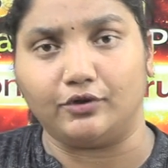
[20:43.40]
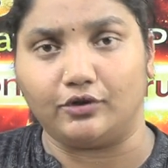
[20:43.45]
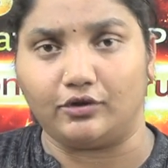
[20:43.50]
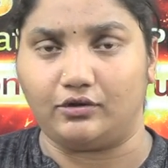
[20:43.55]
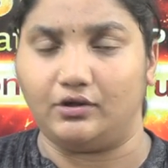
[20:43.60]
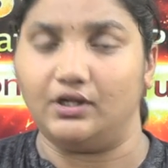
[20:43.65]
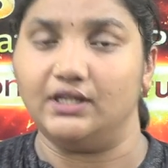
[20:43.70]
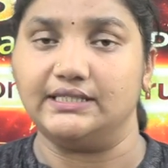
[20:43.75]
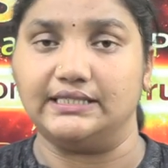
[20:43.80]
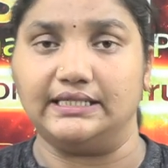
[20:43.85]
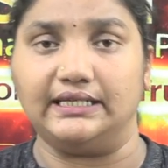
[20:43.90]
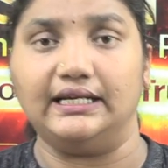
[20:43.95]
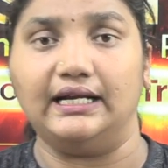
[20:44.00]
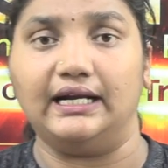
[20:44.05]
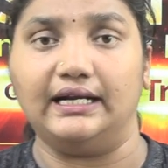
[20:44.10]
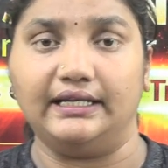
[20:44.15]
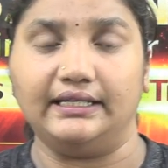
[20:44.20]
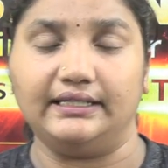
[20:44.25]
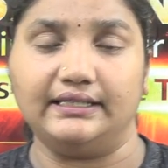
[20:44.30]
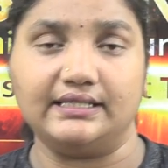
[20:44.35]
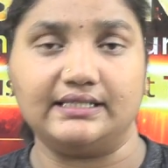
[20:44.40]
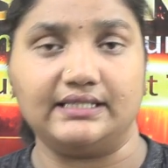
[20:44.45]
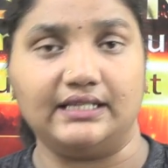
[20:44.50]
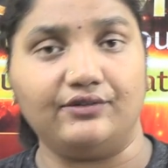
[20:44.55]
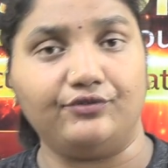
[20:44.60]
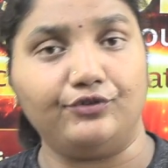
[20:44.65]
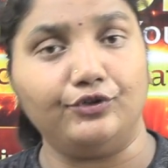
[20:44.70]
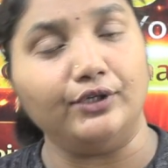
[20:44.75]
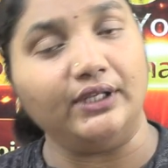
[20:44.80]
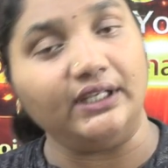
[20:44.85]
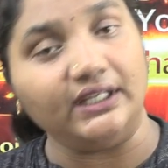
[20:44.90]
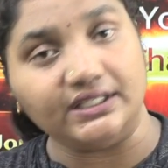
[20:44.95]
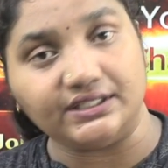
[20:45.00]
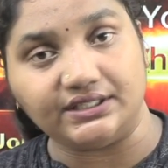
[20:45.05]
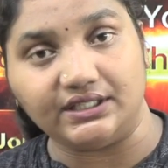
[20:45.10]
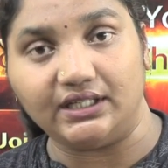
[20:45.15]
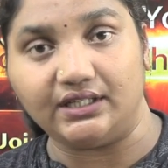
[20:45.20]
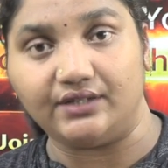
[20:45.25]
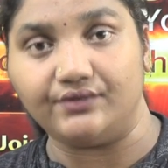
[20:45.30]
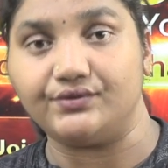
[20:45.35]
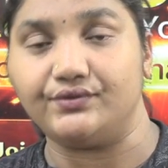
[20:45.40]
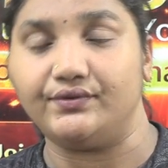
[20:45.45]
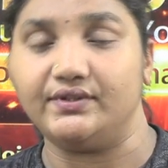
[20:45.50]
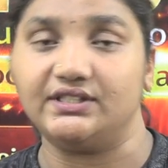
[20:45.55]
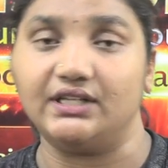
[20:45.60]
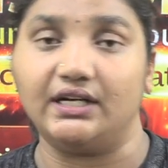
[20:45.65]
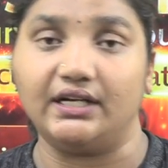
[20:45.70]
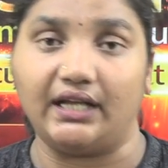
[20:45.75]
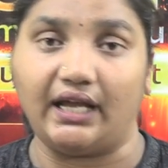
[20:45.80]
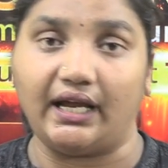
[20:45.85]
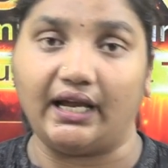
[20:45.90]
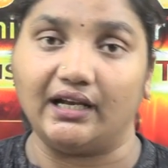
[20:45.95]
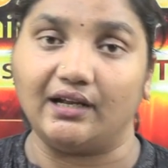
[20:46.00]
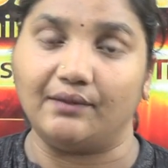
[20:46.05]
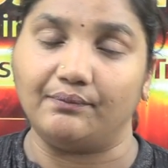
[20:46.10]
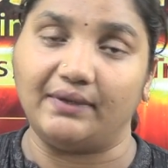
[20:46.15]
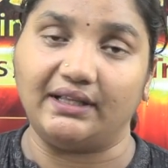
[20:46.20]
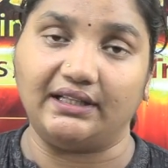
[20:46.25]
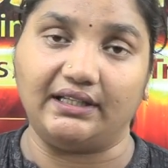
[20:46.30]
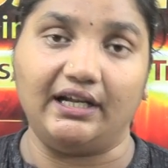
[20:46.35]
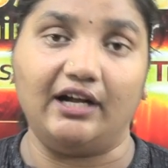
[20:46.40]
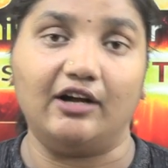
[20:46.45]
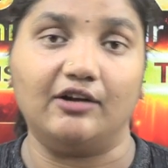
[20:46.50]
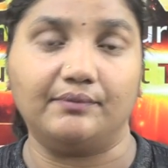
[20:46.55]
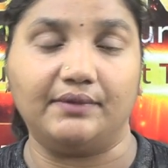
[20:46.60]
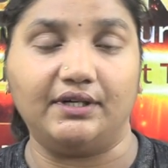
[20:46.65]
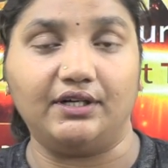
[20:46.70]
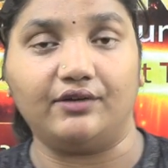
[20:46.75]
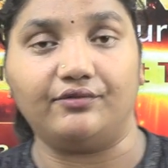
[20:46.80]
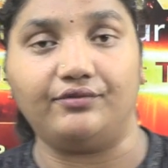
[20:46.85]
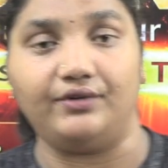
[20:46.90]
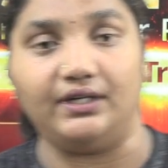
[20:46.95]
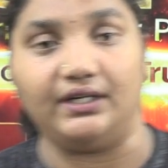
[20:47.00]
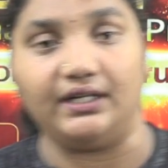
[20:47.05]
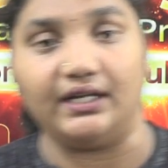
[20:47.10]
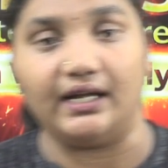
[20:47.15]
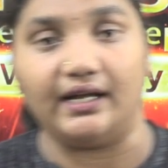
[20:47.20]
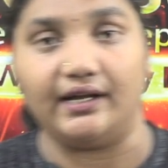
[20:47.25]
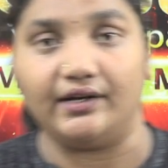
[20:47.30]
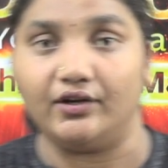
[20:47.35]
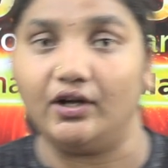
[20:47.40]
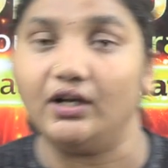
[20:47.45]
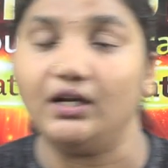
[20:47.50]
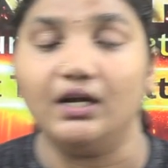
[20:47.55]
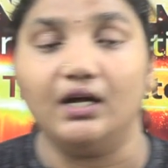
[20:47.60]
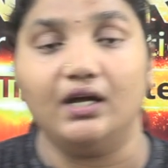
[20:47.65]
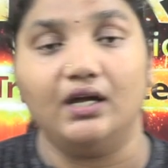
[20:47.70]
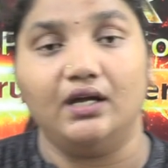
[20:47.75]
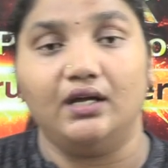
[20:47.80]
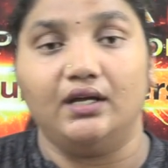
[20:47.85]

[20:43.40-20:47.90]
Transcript: protocols regarding this and few initiatives which are taken up by the government of India and all.